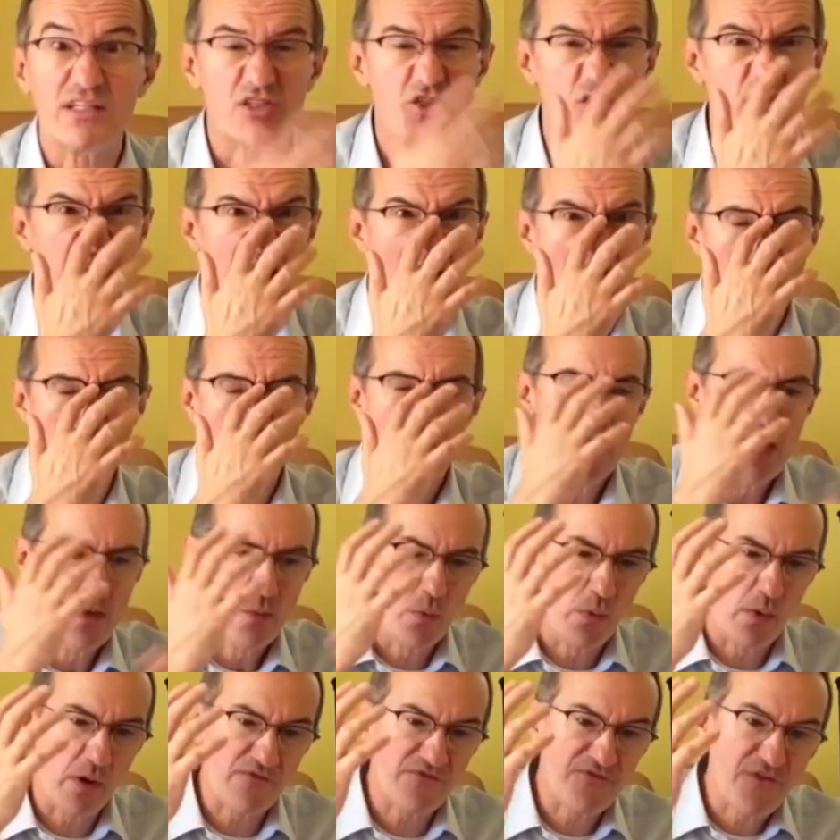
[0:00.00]
So now
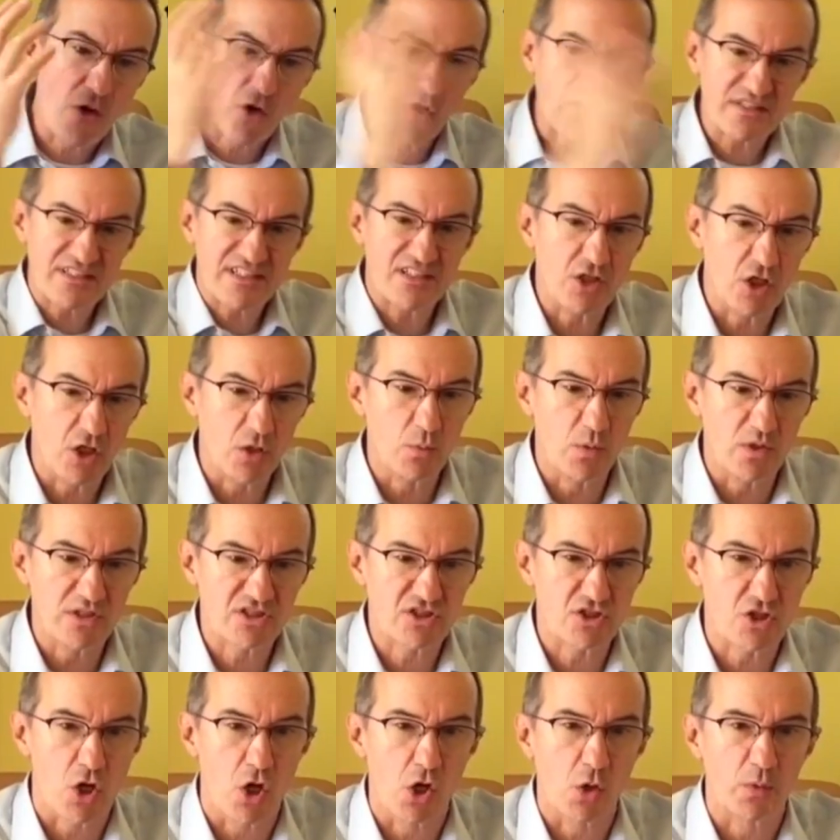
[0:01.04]
we're focusing on
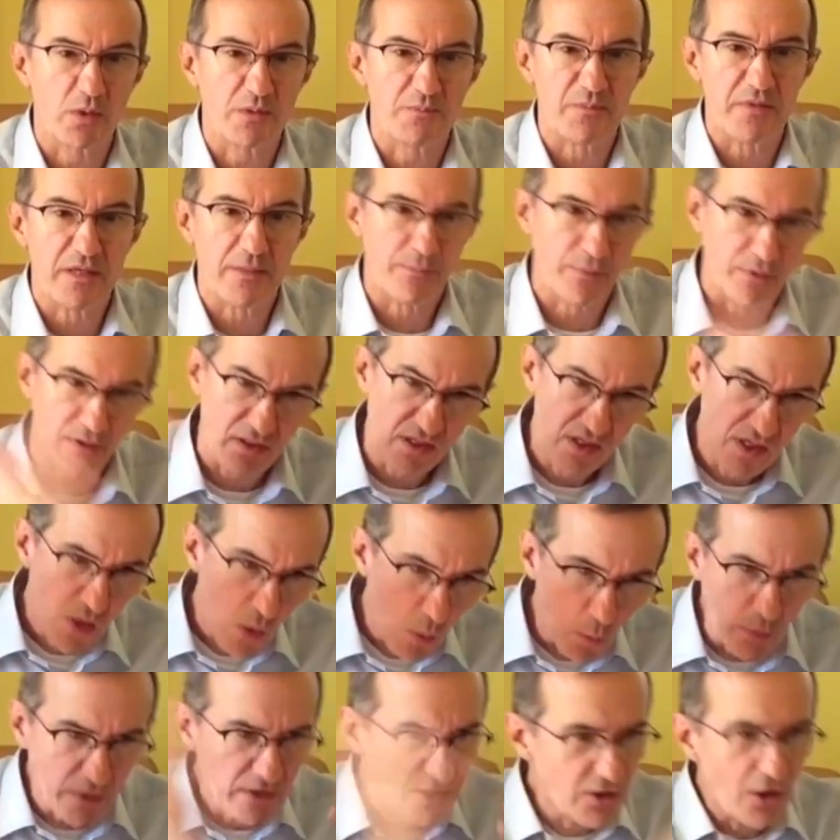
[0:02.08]
what's wrong with people.
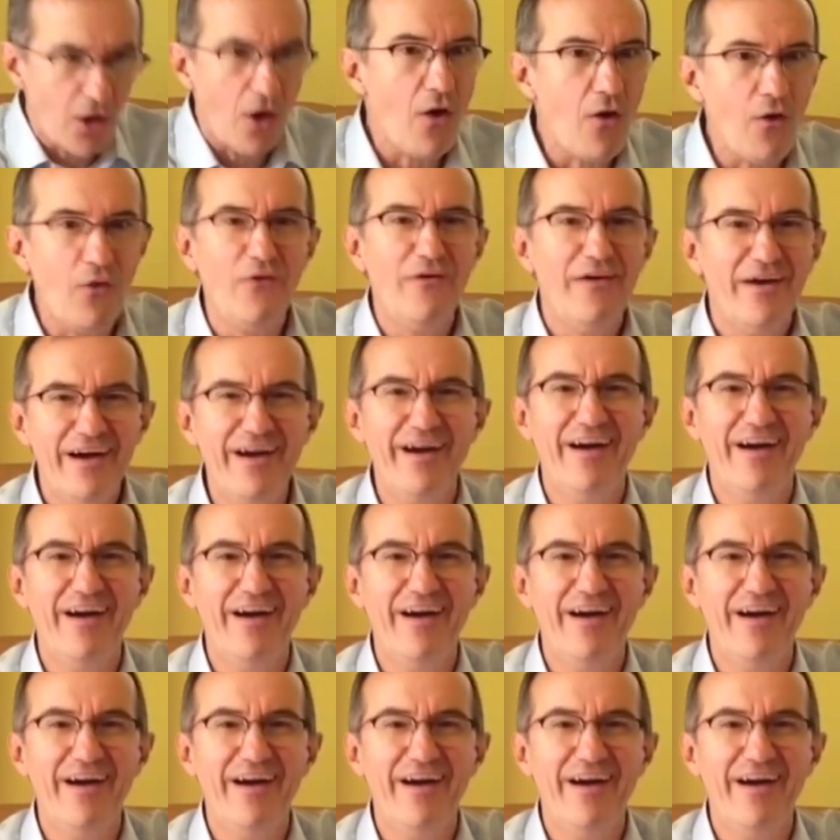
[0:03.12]
We know,